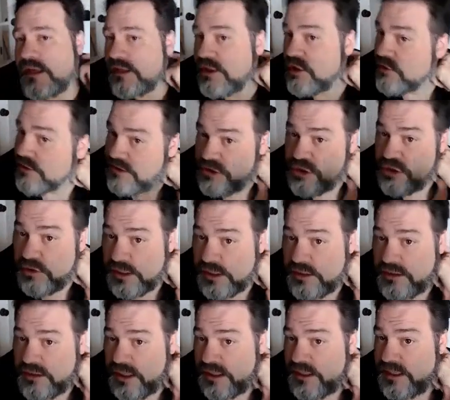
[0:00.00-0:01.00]
you can do
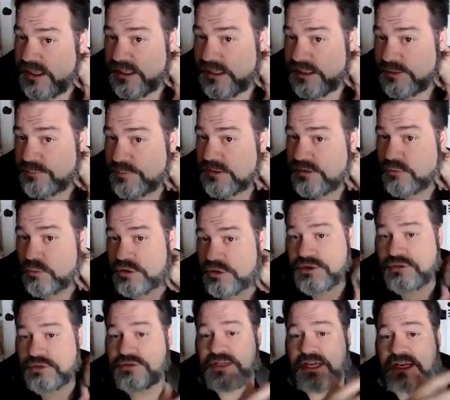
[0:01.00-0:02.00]
it? I get it, but would
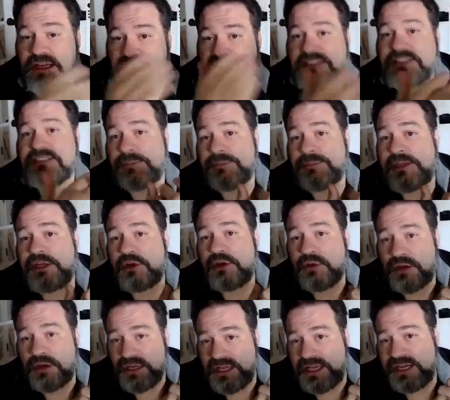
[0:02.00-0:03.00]
you say that's something you
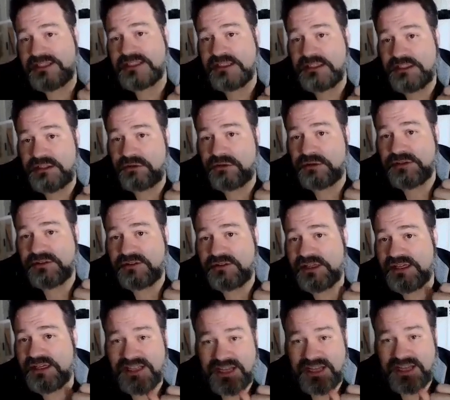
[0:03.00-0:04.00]
would like to do? Is
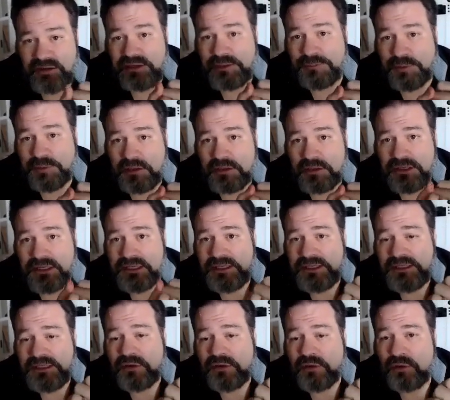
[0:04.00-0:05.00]
the accounting part,
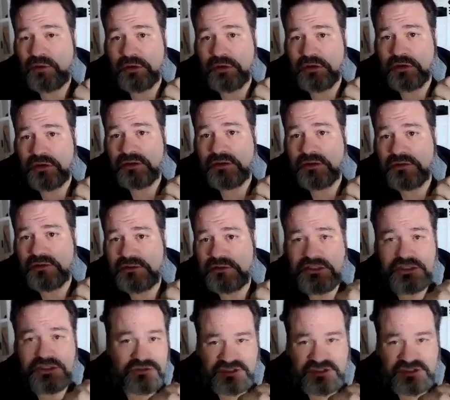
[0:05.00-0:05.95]
or you